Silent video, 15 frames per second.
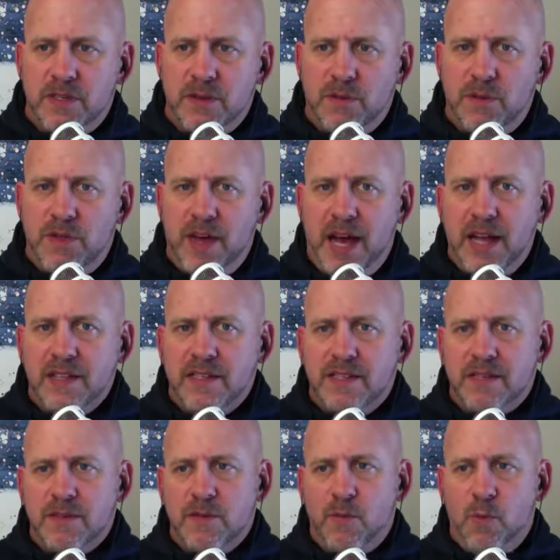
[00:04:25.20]

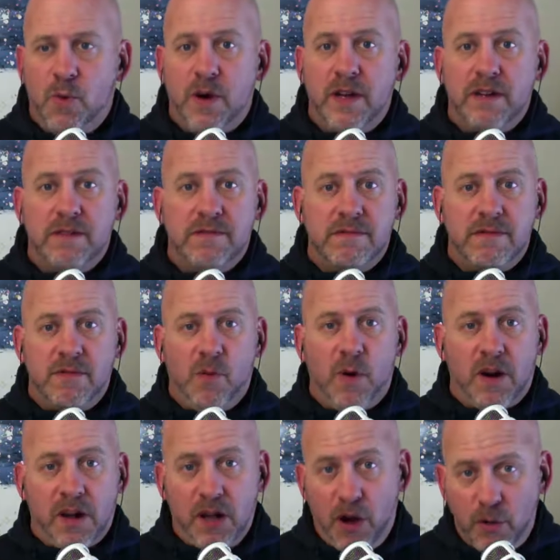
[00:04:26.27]
that's
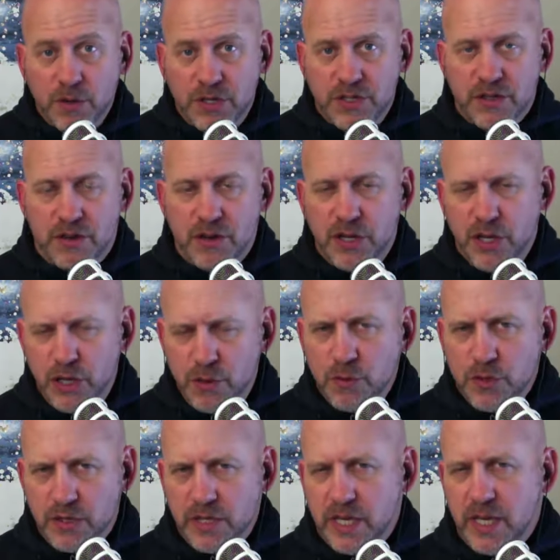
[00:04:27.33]
where coaches are
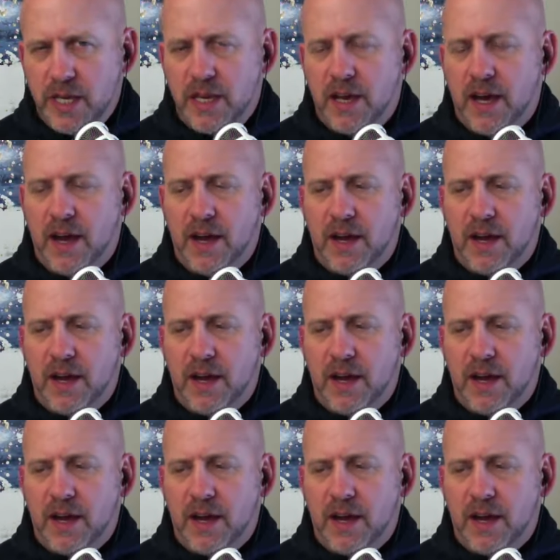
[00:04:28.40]
usually